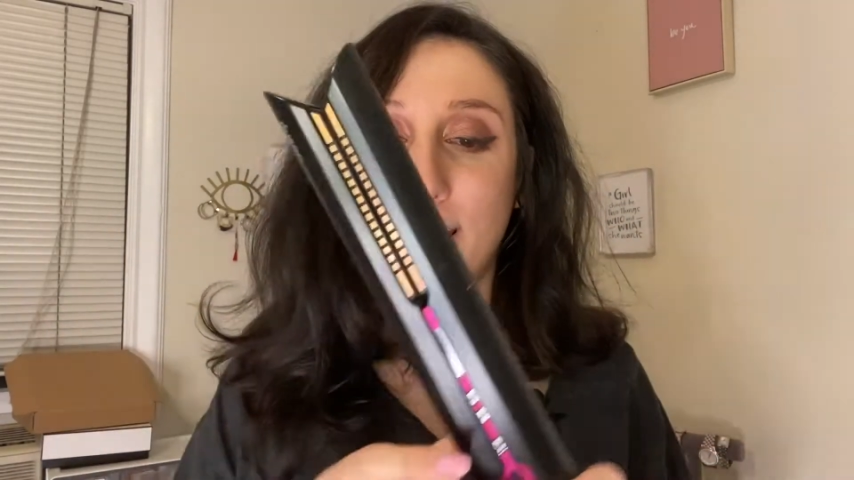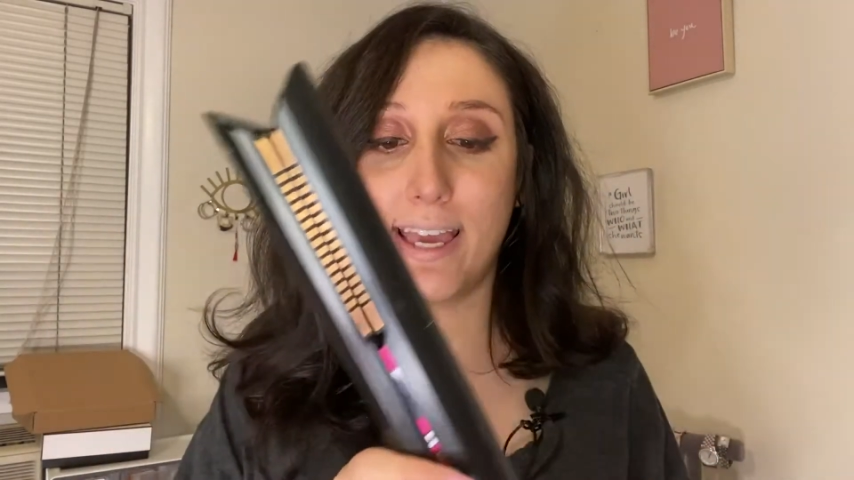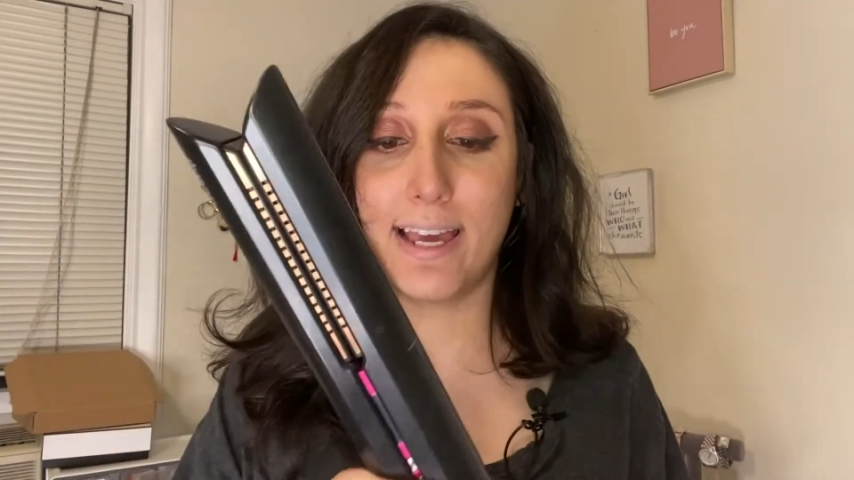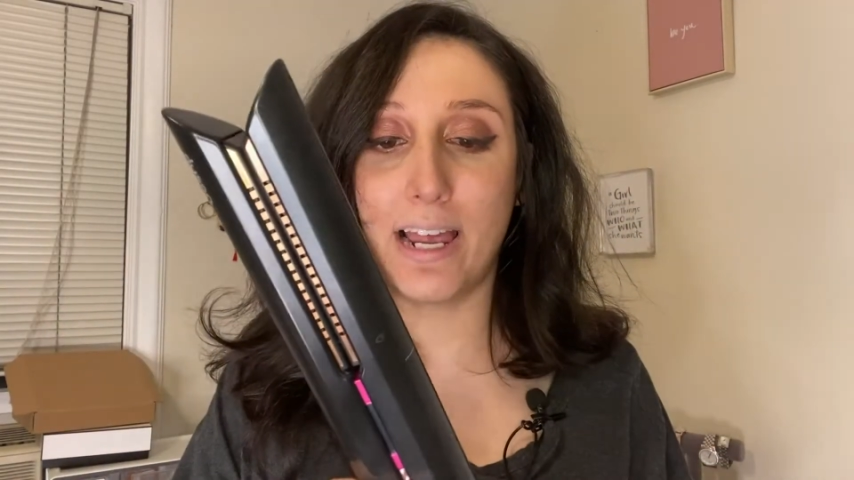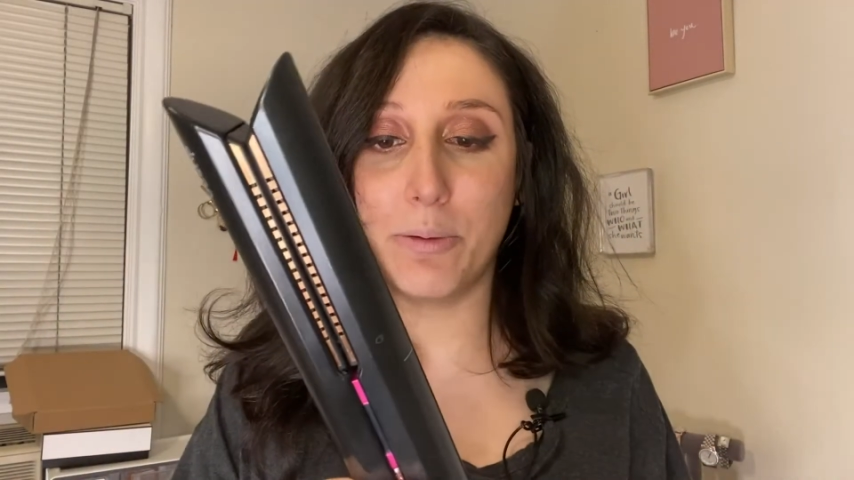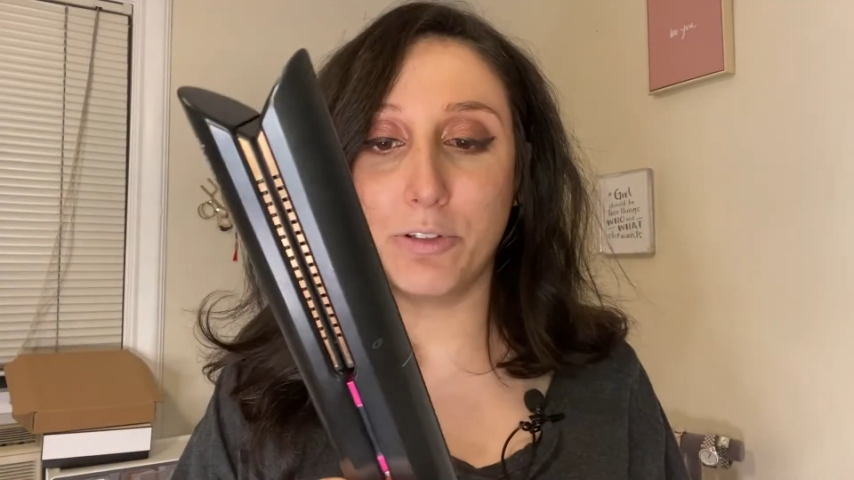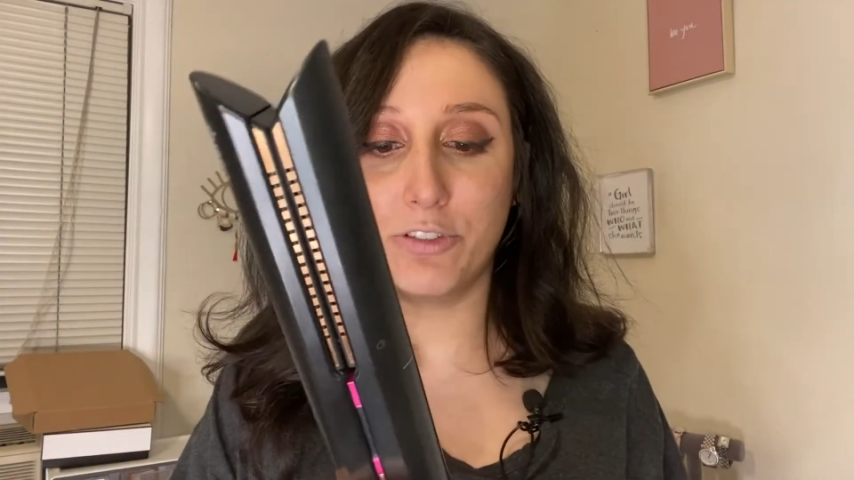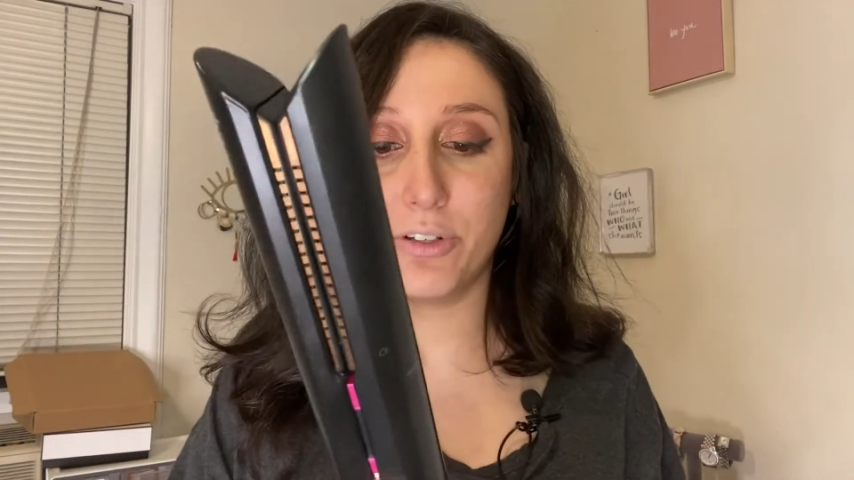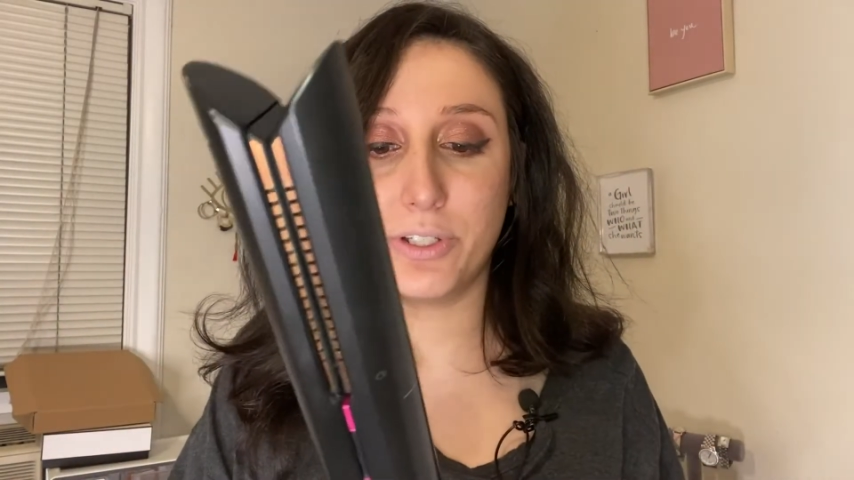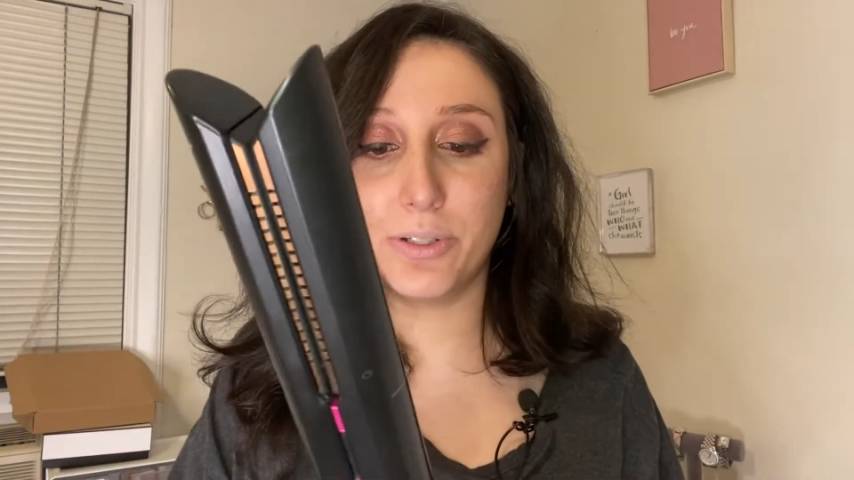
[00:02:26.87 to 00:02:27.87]
and I will
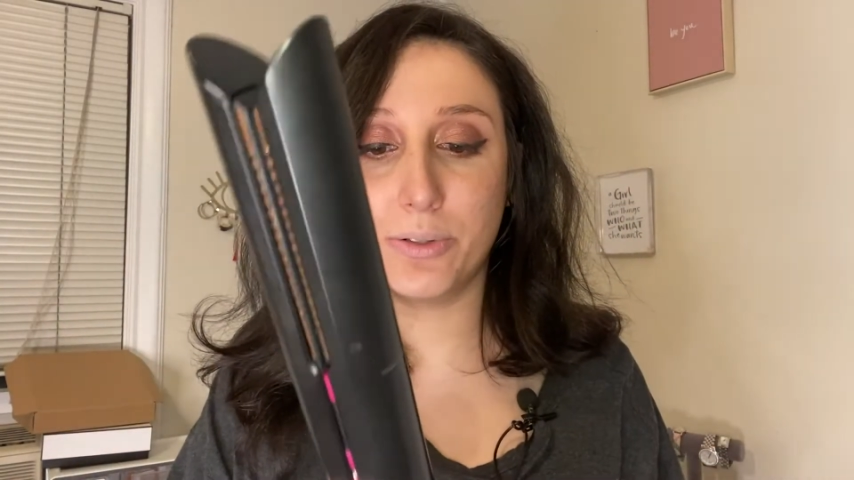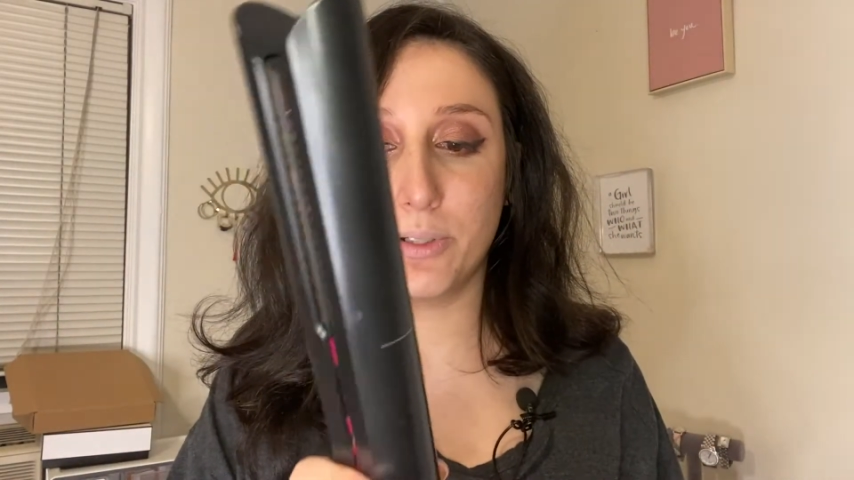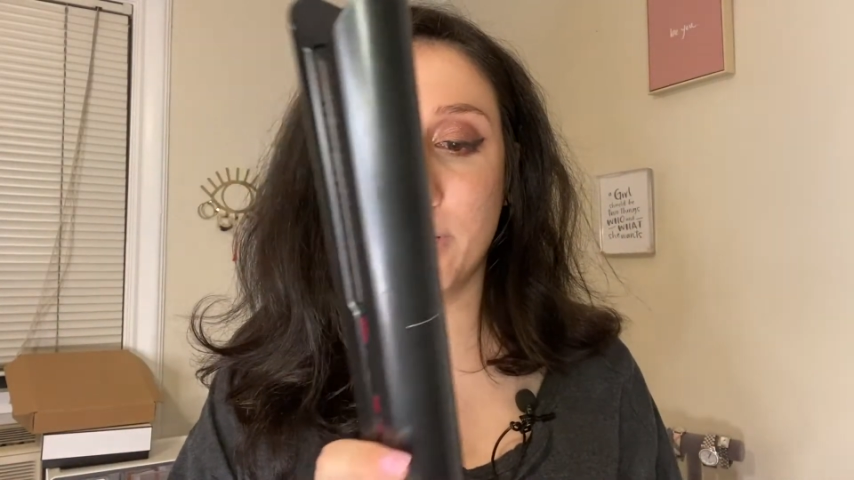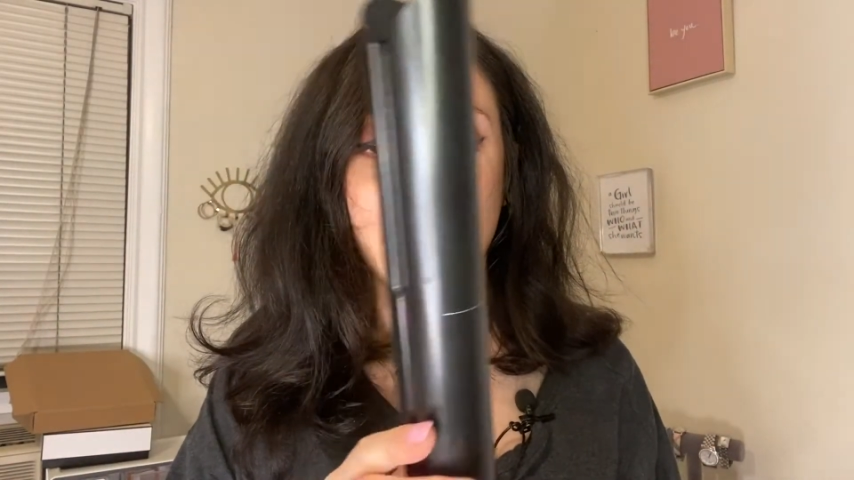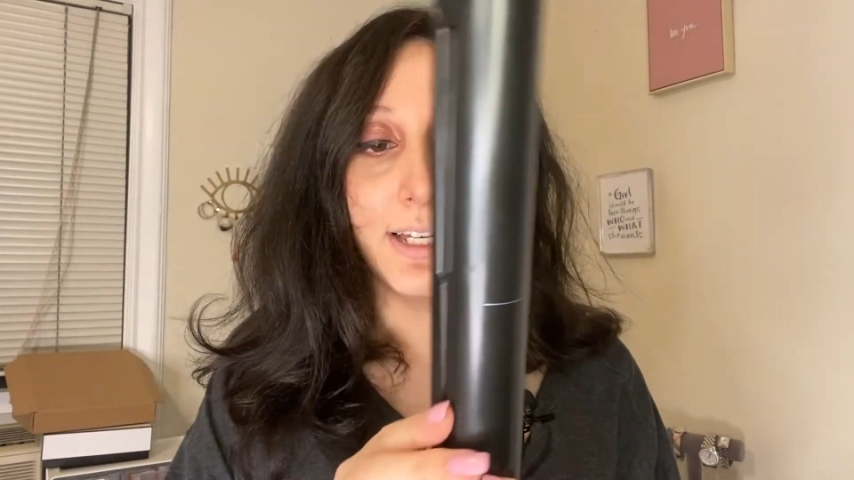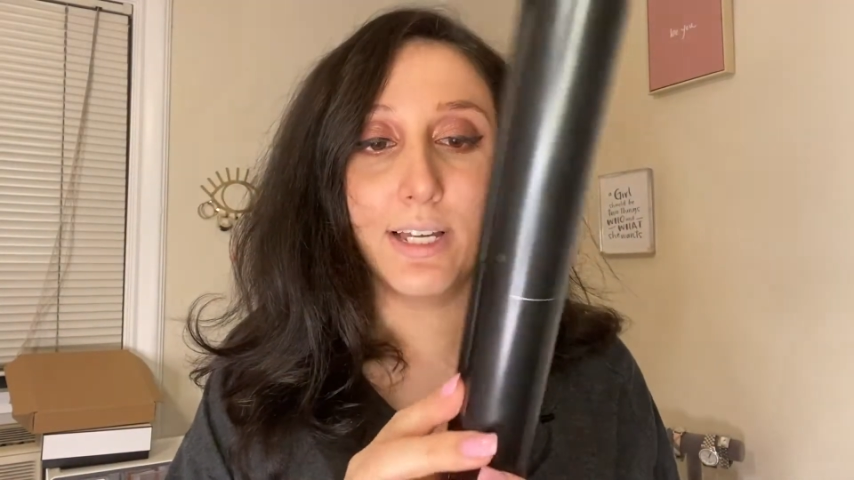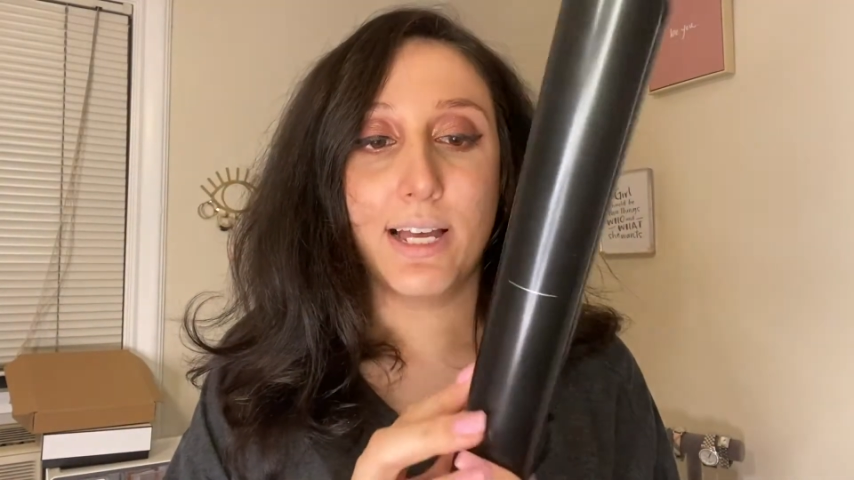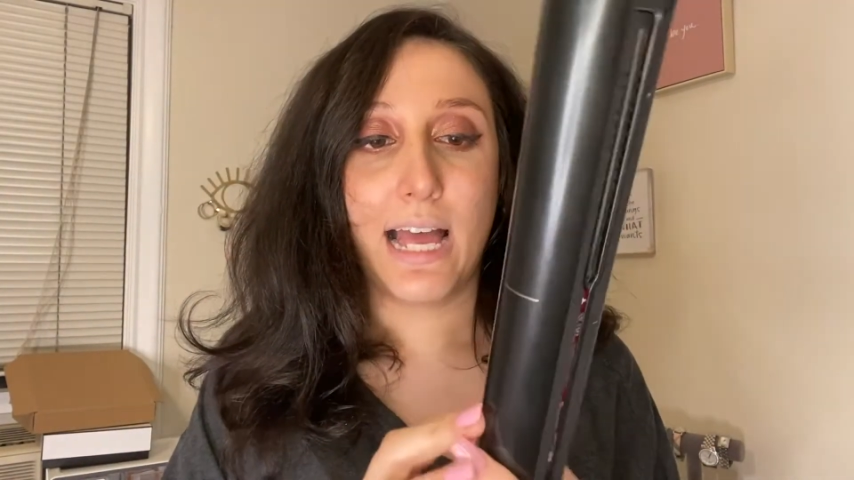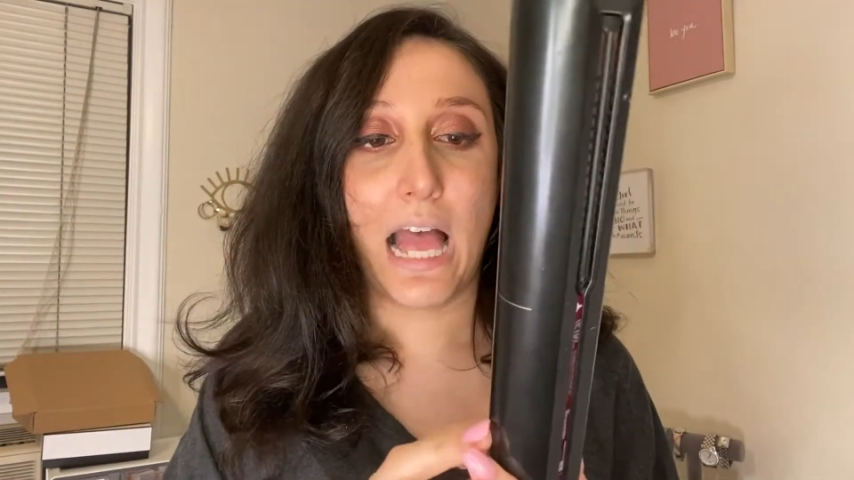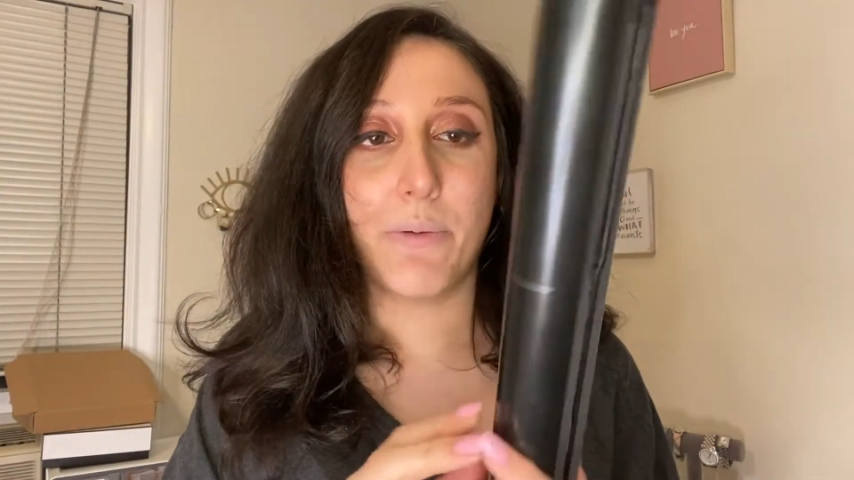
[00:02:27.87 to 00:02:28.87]
show you
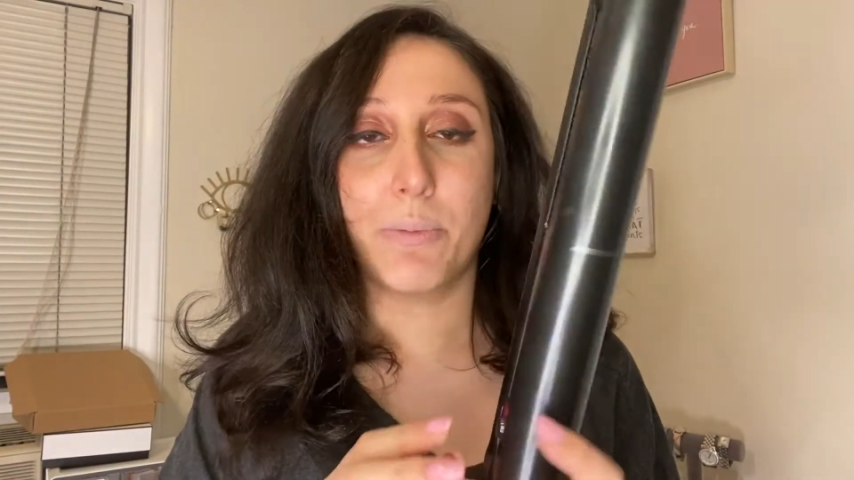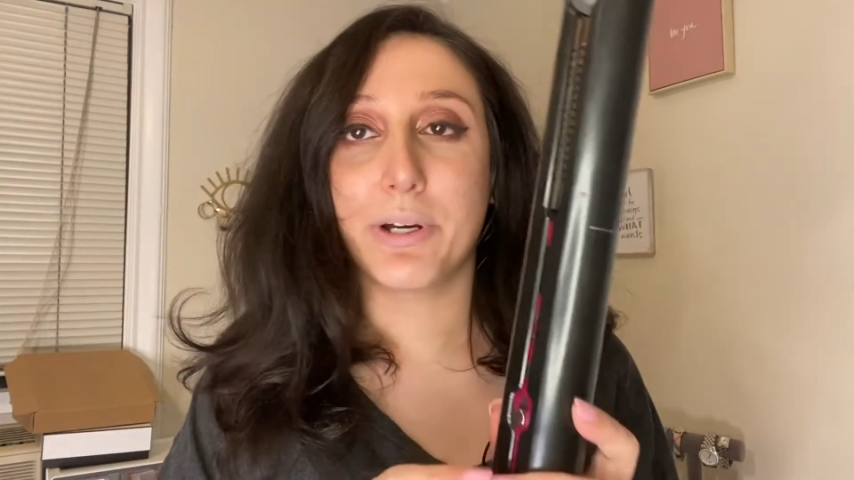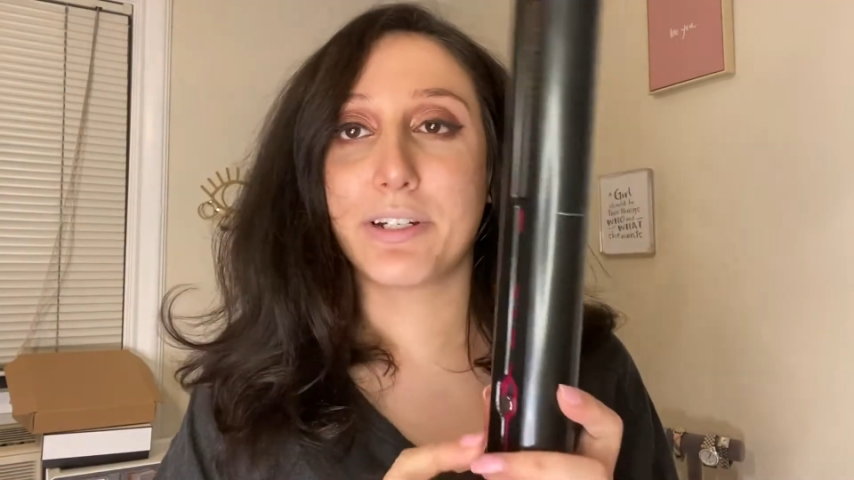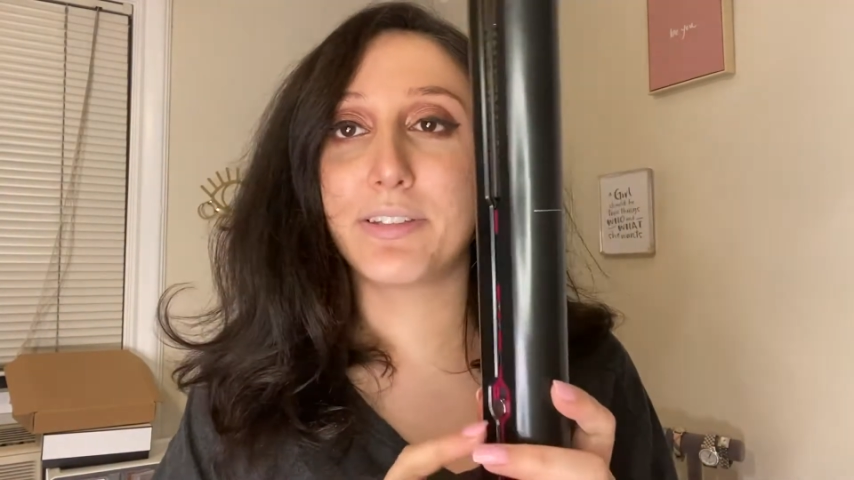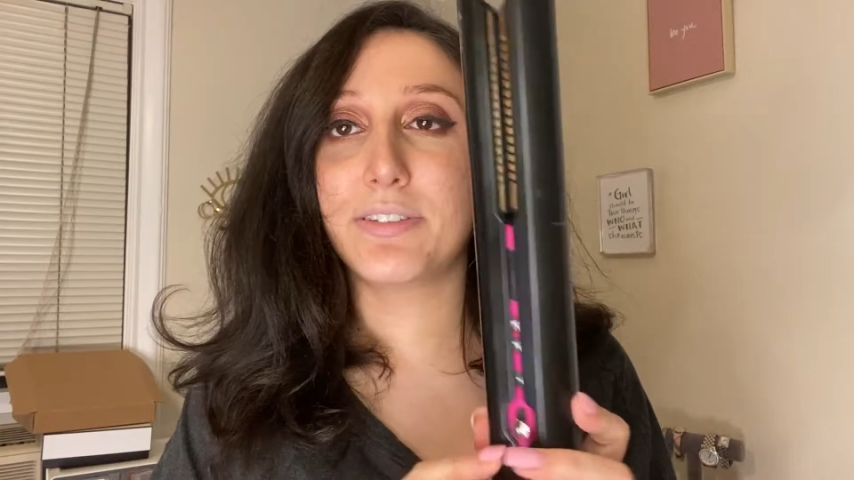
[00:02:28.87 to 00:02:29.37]
how it works.